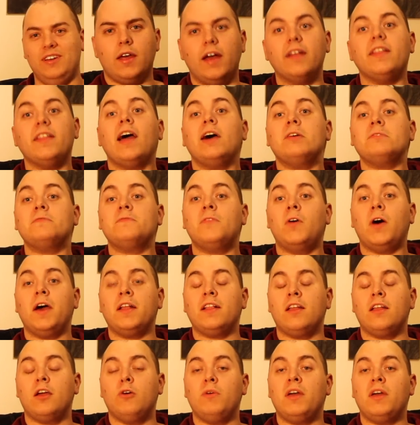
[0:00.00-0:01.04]
And now
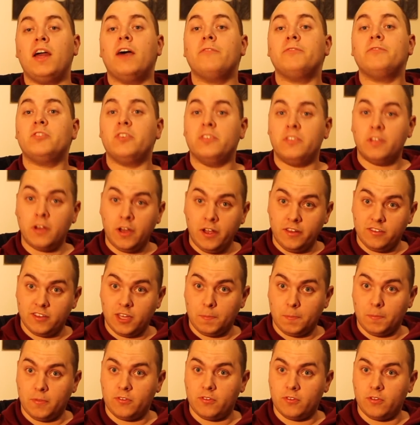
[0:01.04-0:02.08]
finally we have tonight's
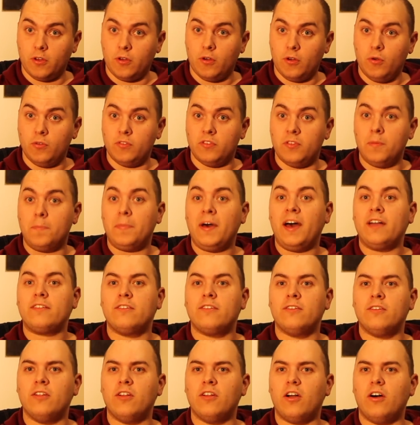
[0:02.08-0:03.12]
episode, the
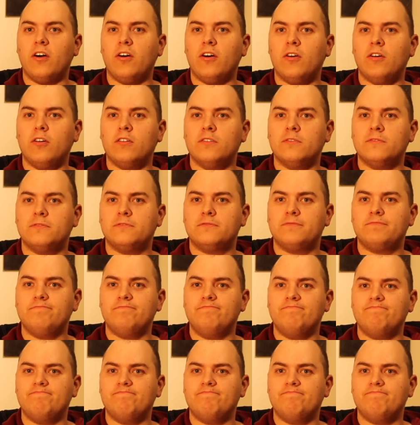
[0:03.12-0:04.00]
Battle of